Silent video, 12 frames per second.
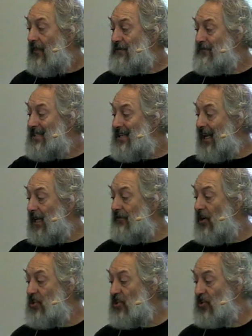This particular
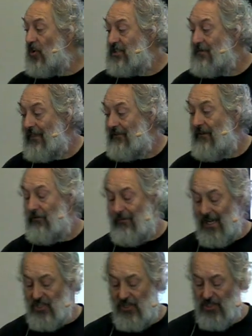version's got some other
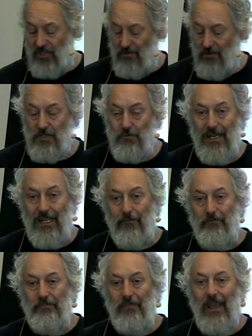information as, as
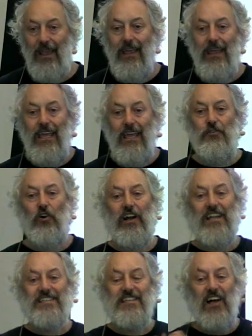well. If you're
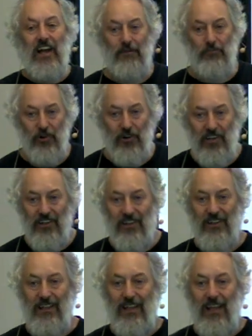going to sign a book
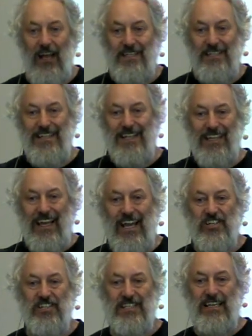as a
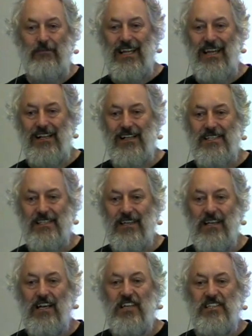dedication to somebody
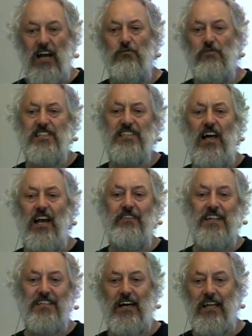else, don't
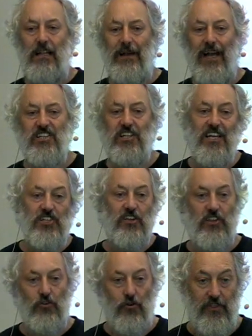sign the title page unless
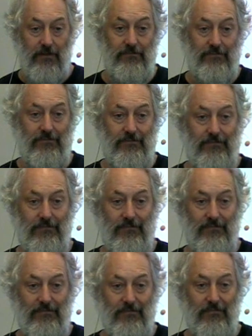you're the author.
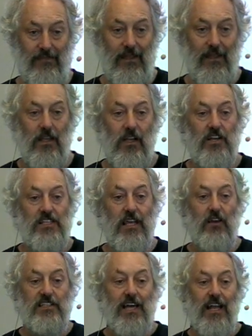Because
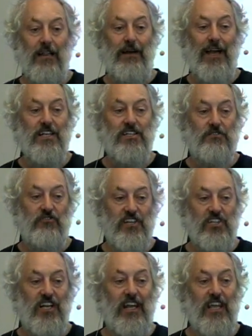the title page is
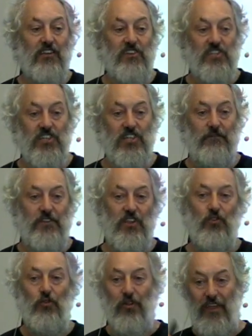traditionally reserved for
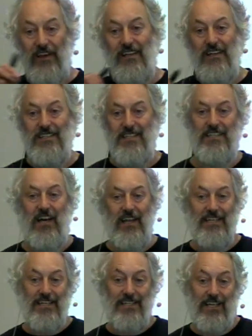the author to
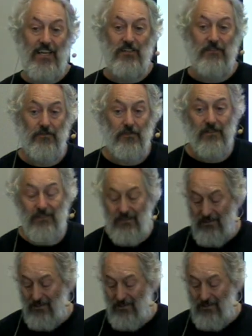sign a dedication for.